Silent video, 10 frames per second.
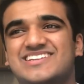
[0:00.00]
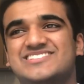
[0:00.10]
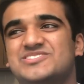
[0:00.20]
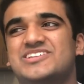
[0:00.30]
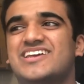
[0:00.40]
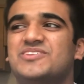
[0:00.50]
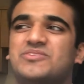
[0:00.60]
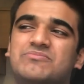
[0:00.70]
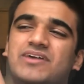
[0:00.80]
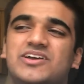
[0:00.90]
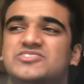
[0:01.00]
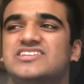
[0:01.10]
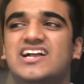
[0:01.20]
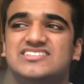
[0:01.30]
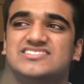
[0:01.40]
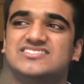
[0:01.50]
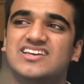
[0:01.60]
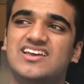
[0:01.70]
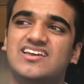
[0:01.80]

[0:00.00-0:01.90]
let's say, doing bio today, I'll just